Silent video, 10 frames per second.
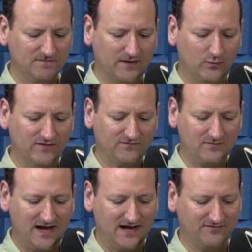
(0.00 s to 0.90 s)
they went
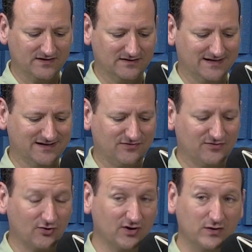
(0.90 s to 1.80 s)
from having like
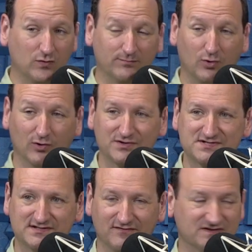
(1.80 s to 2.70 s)
thirty
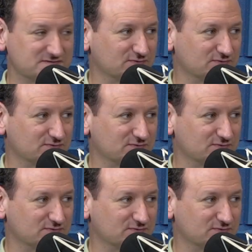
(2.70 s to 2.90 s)
reports of this